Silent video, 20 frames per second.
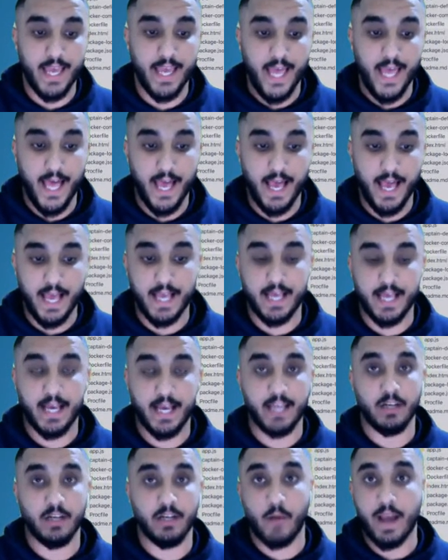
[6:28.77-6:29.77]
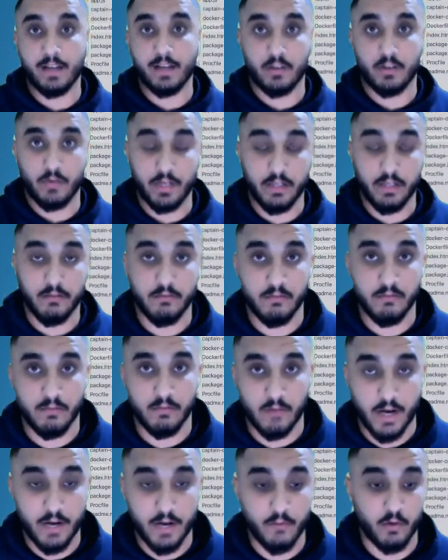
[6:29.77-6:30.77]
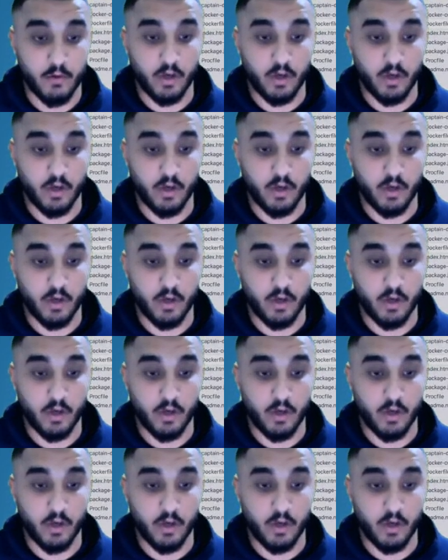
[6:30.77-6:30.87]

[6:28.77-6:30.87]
a directory, right?